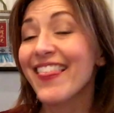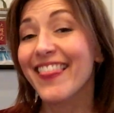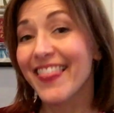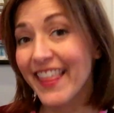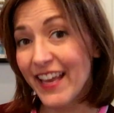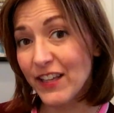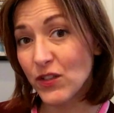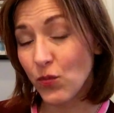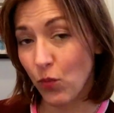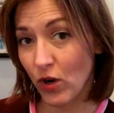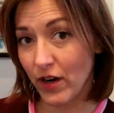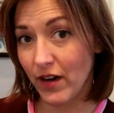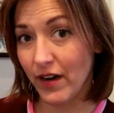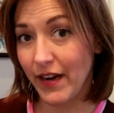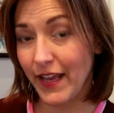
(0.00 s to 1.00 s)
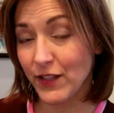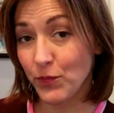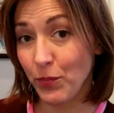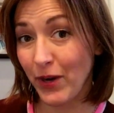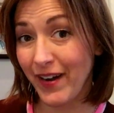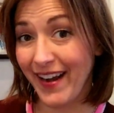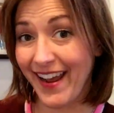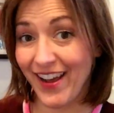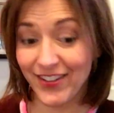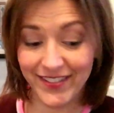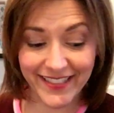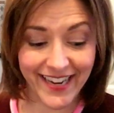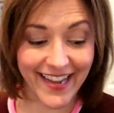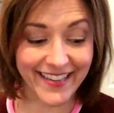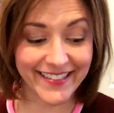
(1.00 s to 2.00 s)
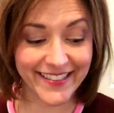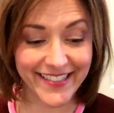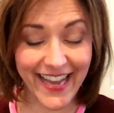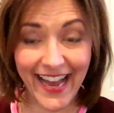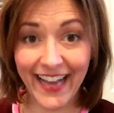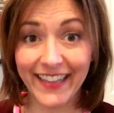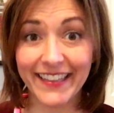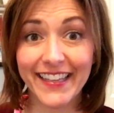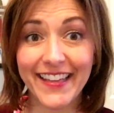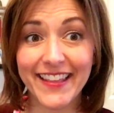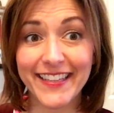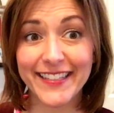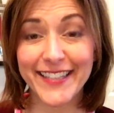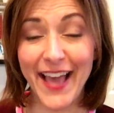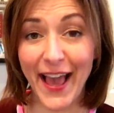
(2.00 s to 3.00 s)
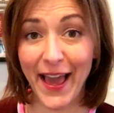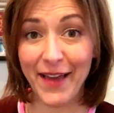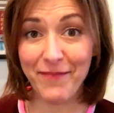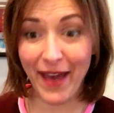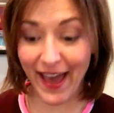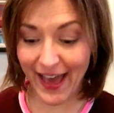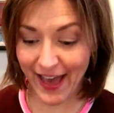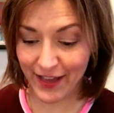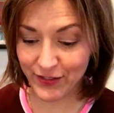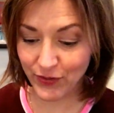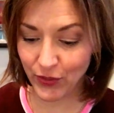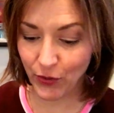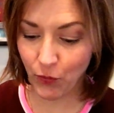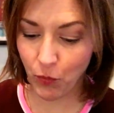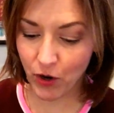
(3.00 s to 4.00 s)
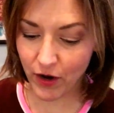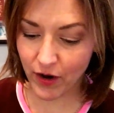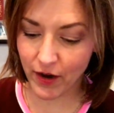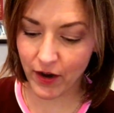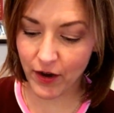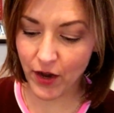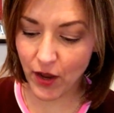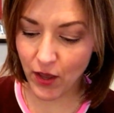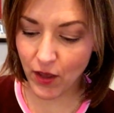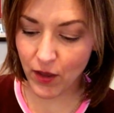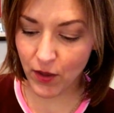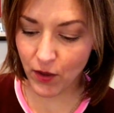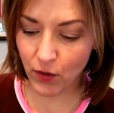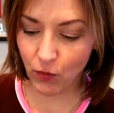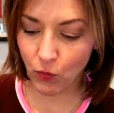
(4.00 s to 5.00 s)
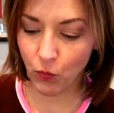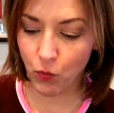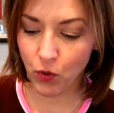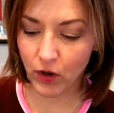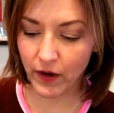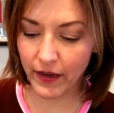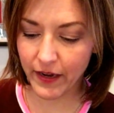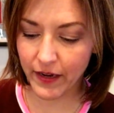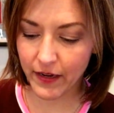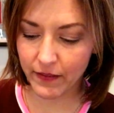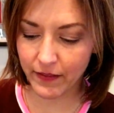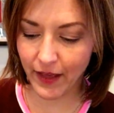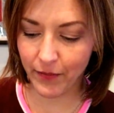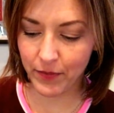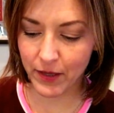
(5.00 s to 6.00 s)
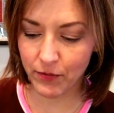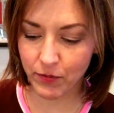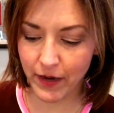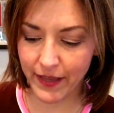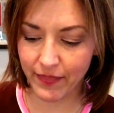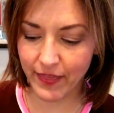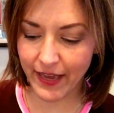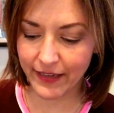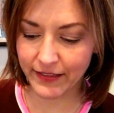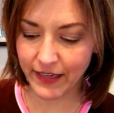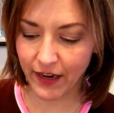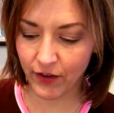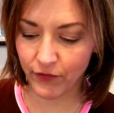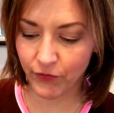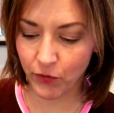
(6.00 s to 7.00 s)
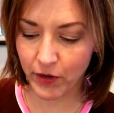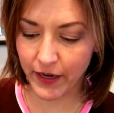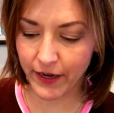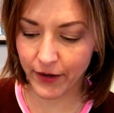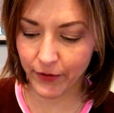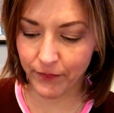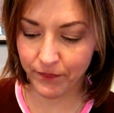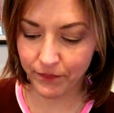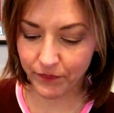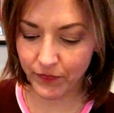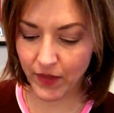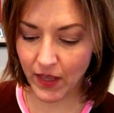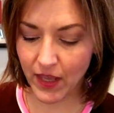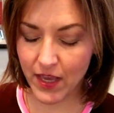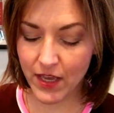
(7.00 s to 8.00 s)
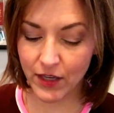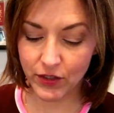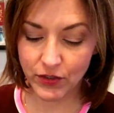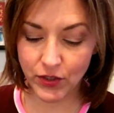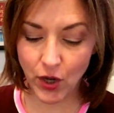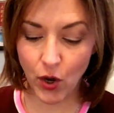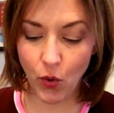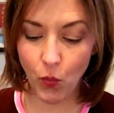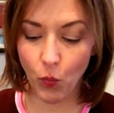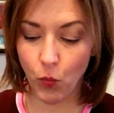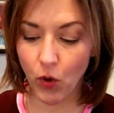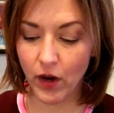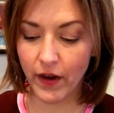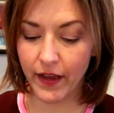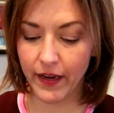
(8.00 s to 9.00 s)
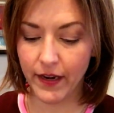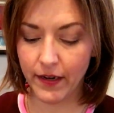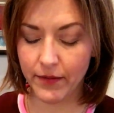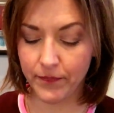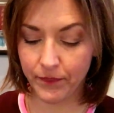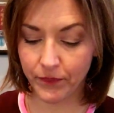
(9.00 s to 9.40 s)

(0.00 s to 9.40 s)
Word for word: This word is pronounced exactly the same as the word would. Let me write that down for you. So would